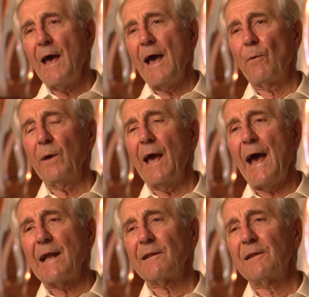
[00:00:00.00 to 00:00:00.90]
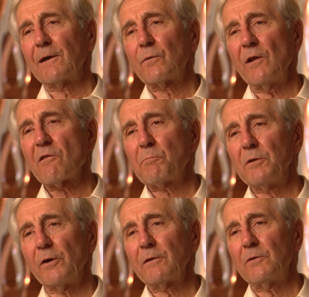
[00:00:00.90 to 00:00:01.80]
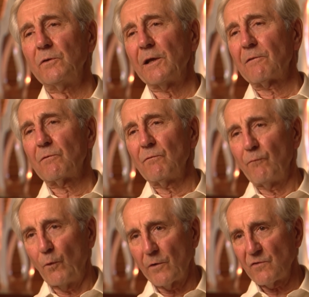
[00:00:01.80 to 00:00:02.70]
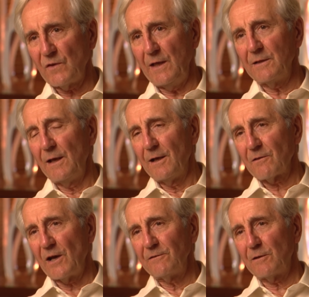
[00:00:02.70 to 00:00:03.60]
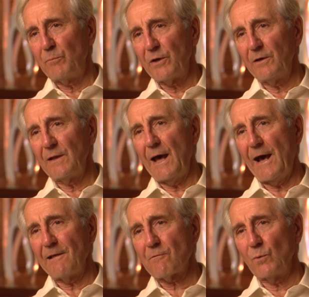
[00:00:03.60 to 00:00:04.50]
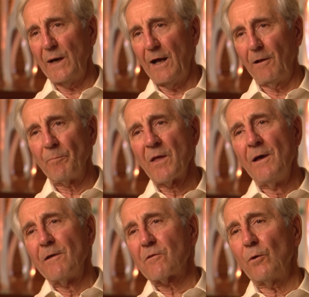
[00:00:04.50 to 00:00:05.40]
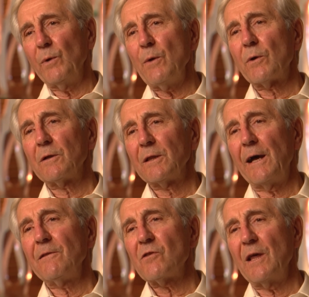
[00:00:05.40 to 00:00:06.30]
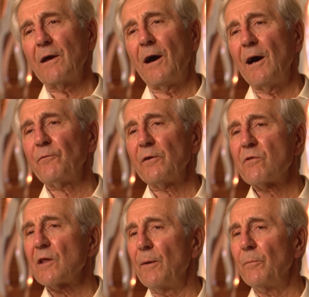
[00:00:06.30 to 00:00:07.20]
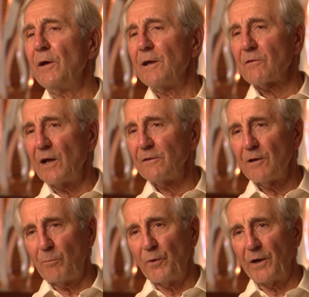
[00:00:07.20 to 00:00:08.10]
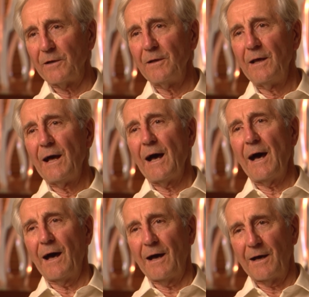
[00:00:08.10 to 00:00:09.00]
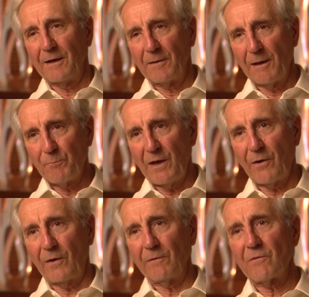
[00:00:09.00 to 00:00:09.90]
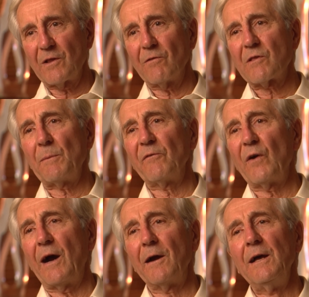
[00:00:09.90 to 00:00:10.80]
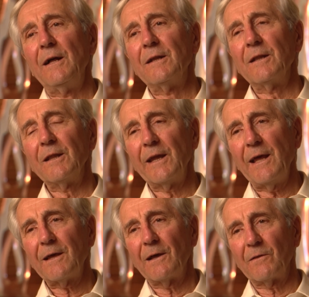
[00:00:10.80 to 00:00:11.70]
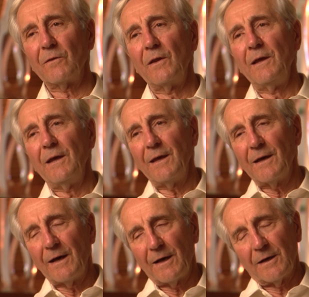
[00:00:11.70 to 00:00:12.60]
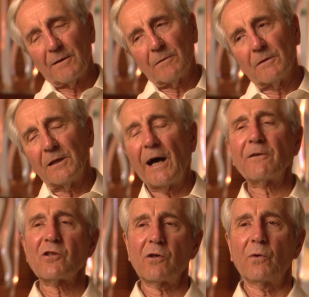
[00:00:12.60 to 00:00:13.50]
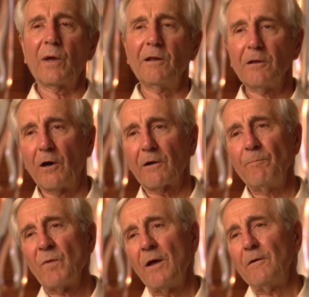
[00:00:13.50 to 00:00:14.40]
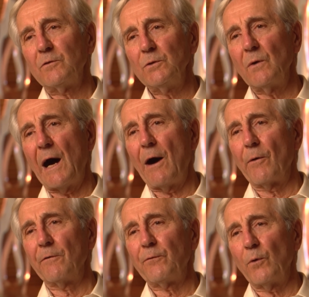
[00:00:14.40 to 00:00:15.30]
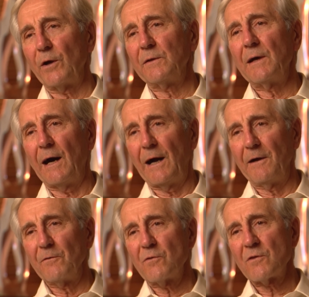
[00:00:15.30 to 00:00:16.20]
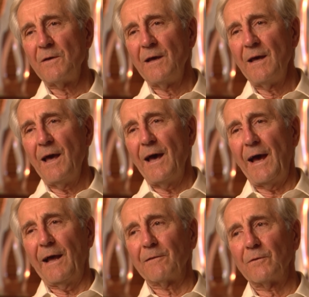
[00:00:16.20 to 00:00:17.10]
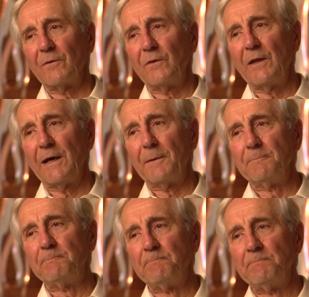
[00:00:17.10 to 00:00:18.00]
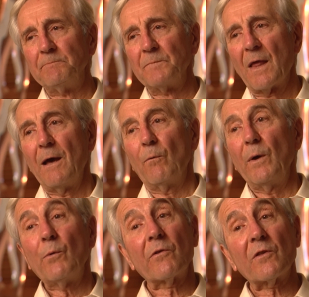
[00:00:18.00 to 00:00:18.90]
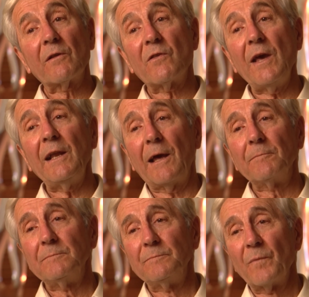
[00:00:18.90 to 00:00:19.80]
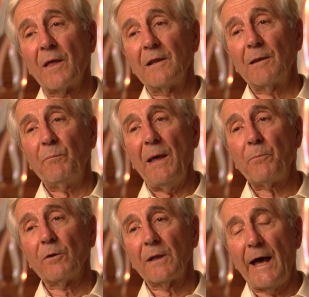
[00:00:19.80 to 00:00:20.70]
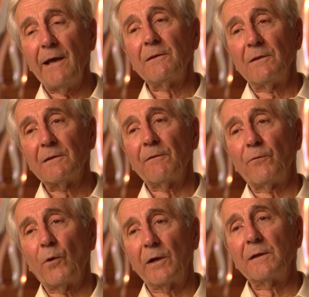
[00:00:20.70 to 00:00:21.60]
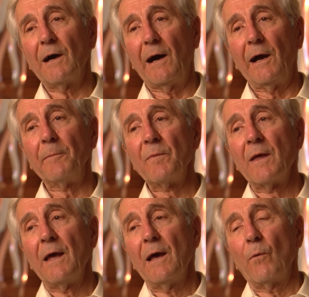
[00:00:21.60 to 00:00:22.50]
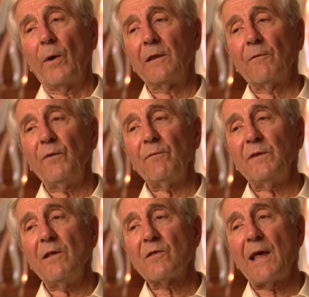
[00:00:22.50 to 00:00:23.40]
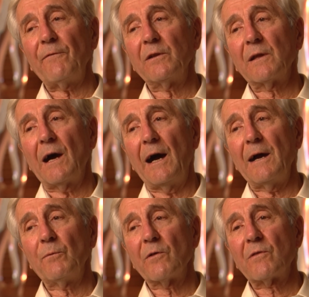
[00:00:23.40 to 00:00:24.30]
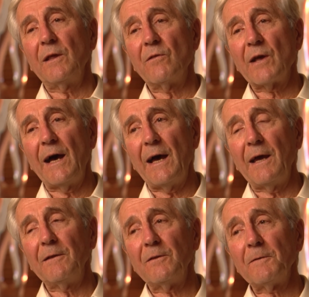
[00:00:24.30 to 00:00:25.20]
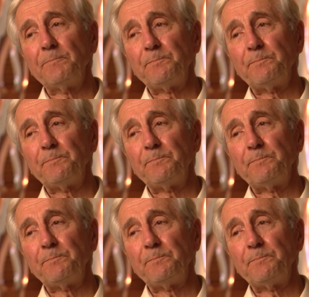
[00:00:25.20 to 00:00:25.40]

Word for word: and we added the crisp look to the four-seat Thunderbird as well. So we were launching off of some Thunderbird appearance and some of our Lincoln luxury look to our Ford cars. And we were succeeding. The people liked the Ford car. When the 57 car was designed,